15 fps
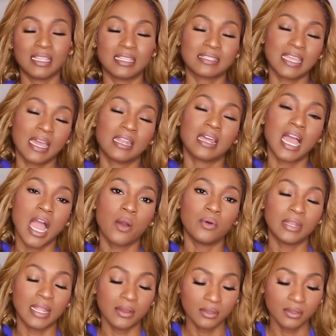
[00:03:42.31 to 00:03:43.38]
That's kind of
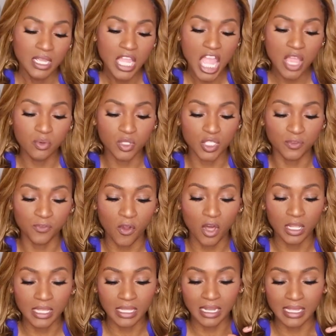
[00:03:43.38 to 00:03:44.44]
how it was falling.